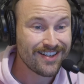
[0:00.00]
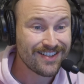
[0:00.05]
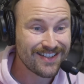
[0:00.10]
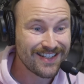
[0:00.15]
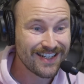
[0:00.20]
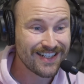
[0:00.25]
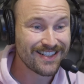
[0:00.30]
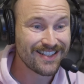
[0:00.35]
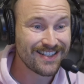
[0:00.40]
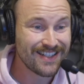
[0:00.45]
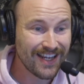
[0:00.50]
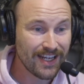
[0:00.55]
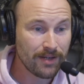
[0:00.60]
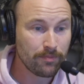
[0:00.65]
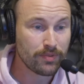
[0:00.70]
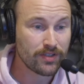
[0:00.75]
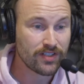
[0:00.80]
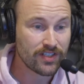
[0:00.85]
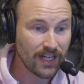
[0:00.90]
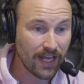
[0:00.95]

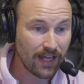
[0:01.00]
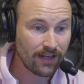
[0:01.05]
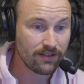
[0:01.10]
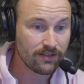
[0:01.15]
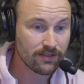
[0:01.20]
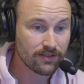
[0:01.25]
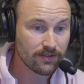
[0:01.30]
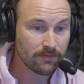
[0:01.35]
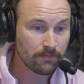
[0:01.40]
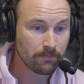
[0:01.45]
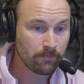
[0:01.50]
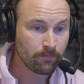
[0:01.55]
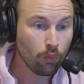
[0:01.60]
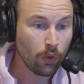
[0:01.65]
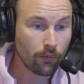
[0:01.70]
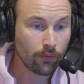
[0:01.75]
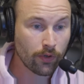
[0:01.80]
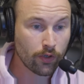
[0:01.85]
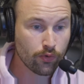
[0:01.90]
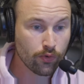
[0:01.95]
68%
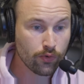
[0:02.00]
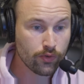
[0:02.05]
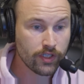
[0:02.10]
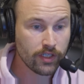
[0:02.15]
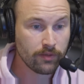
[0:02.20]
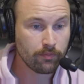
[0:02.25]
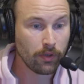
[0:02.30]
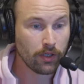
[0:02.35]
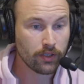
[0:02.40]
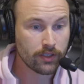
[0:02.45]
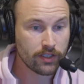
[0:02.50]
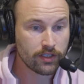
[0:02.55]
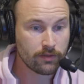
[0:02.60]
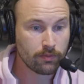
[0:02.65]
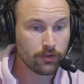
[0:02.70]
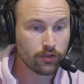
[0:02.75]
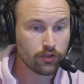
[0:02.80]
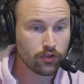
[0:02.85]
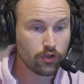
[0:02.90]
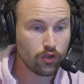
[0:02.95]
were recruited
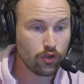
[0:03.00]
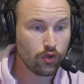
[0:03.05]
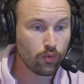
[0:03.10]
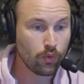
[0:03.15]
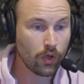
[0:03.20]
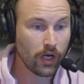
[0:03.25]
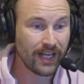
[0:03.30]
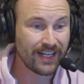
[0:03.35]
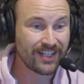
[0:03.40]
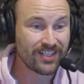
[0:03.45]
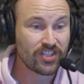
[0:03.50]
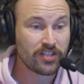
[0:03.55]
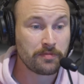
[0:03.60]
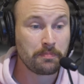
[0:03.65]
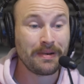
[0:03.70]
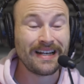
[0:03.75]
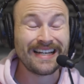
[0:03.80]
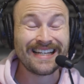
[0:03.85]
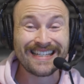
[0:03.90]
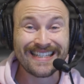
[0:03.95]
participants who were
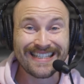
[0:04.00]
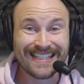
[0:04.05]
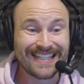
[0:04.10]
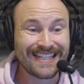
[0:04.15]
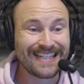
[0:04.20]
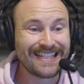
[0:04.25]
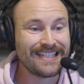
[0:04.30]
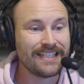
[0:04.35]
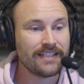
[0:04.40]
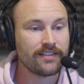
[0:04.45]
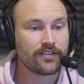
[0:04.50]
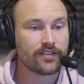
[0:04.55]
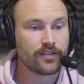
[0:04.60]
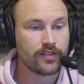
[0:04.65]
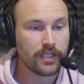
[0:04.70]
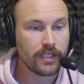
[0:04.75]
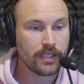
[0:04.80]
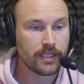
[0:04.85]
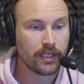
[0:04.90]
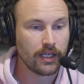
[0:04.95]
explicitly
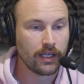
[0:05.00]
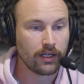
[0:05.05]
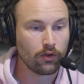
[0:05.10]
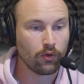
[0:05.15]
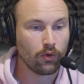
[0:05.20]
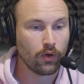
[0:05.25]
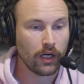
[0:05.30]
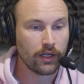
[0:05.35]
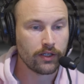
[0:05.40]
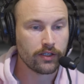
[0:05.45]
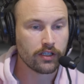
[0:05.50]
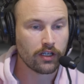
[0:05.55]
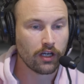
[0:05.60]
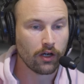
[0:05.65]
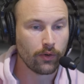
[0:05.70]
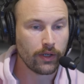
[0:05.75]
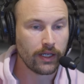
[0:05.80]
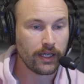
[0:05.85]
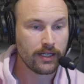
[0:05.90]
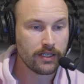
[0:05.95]
seeking or
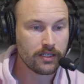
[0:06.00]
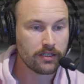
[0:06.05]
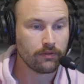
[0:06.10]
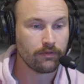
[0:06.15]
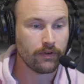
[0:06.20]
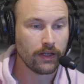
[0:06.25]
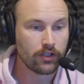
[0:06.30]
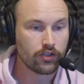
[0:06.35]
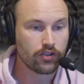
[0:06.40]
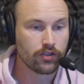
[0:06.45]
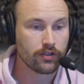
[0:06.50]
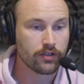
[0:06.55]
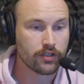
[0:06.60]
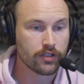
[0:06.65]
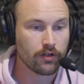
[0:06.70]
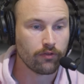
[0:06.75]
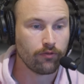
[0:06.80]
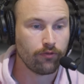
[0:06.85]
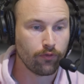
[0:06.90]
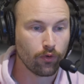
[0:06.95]
undergoing
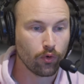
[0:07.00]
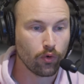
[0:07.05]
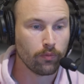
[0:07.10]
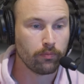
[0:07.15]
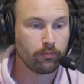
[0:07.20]
interventions for